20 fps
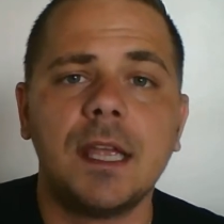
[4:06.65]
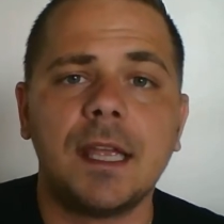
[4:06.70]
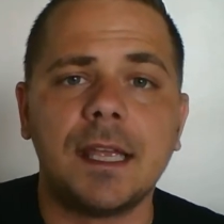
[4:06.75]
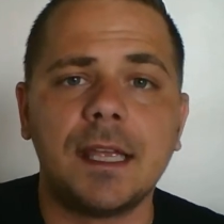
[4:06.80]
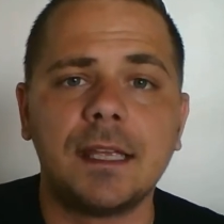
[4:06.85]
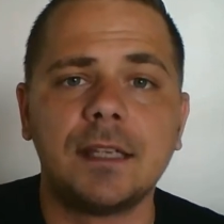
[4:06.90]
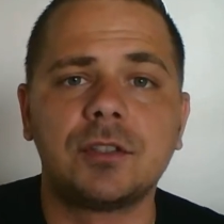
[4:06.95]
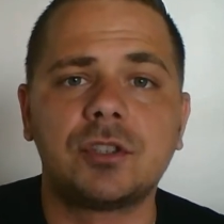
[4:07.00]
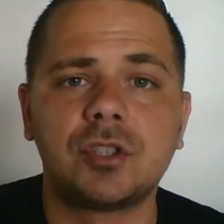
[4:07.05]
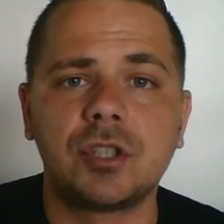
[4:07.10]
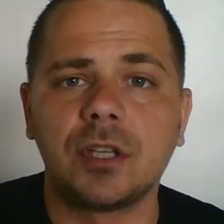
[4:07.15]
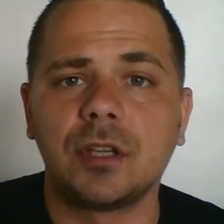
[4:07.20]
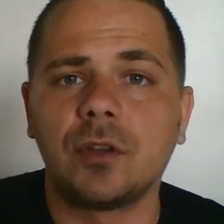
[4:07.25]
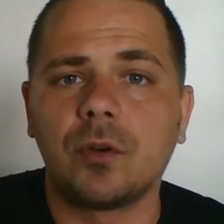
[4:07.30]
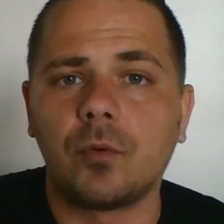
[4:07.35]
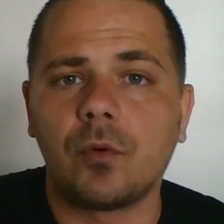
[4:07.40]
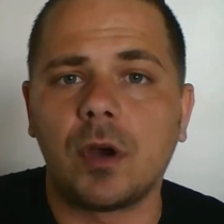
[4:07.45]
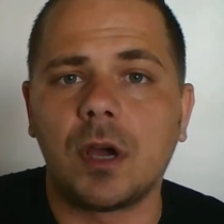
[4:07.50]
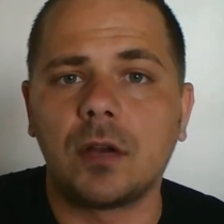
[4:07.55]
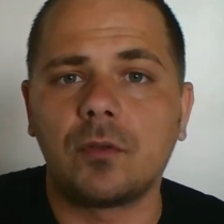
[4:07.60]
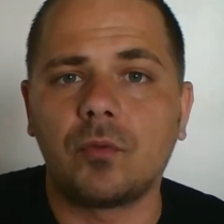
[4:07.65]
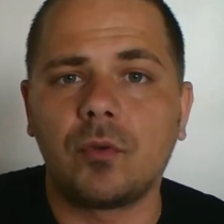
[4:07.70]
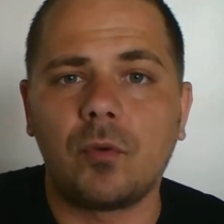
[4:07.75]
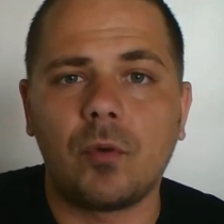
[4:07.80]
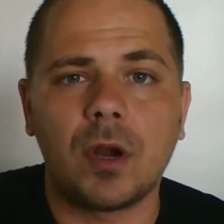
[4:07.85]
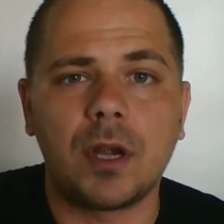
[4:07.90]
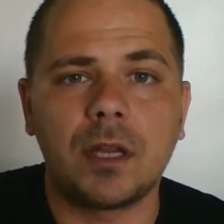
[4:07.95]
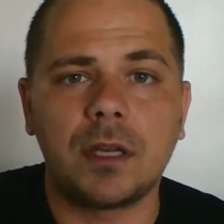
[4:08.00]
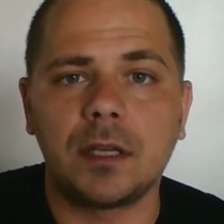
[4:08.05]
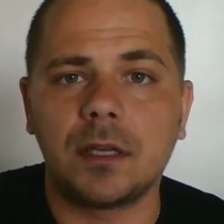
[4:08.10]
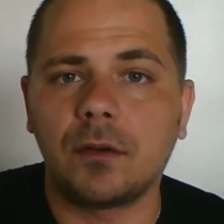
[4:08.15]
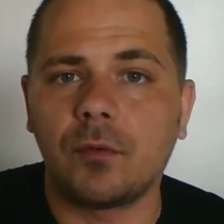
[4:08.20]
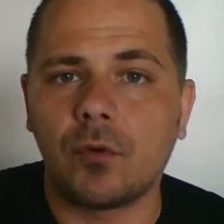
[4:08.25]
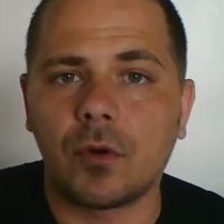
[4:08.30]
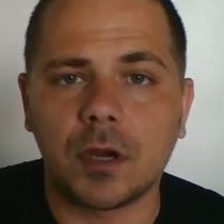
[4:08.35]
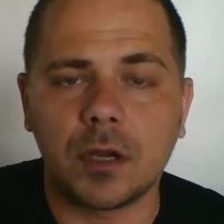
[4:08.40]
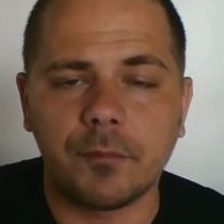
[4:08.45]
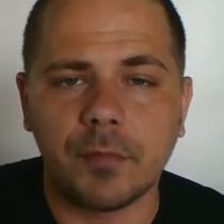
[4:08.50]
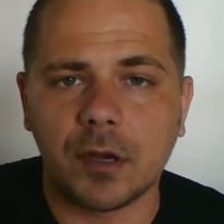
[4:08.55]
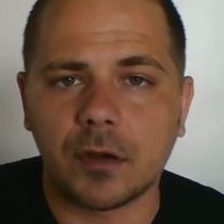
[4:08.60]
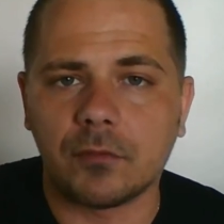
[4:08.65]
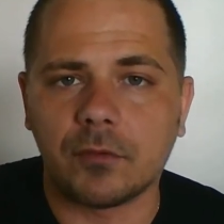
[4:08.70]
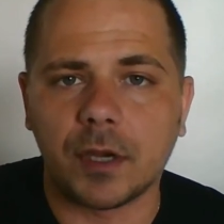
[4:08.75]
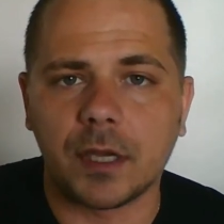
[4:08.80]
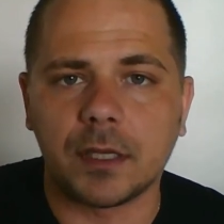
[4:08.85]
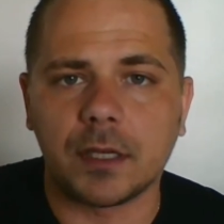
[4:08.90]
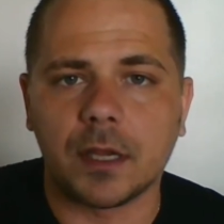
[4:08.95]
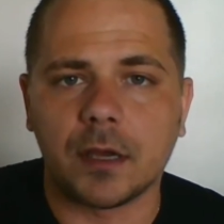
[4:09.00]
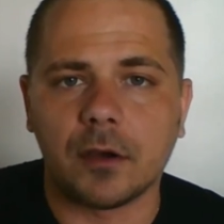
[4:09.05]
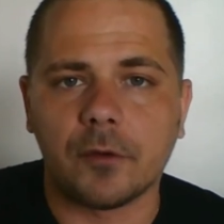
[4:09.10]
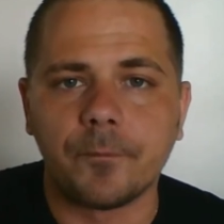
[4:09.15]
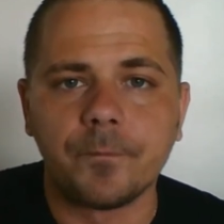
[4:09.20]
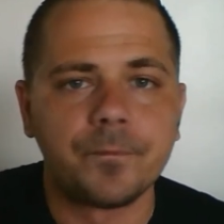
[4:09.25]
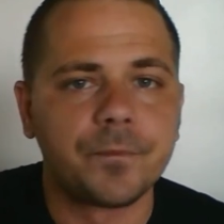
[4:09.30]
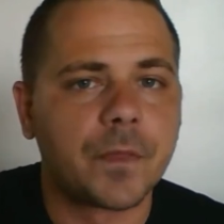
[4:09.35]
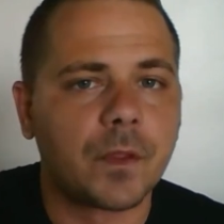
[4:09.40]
is she the one well what do you need to worry about right now